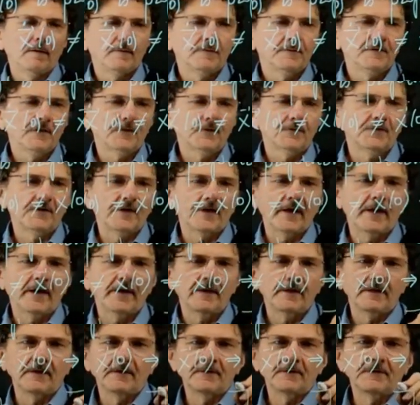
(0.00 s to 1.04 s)
So J
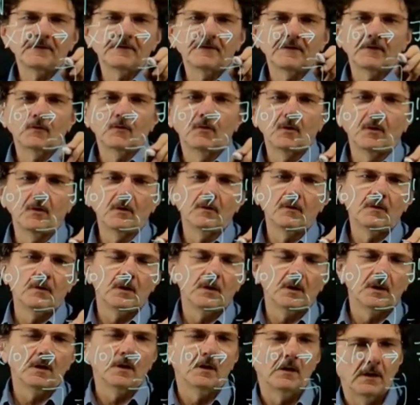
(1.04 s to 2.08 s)
is equal
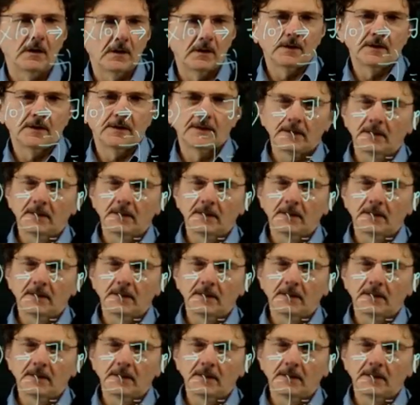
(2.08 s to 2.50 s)
uh,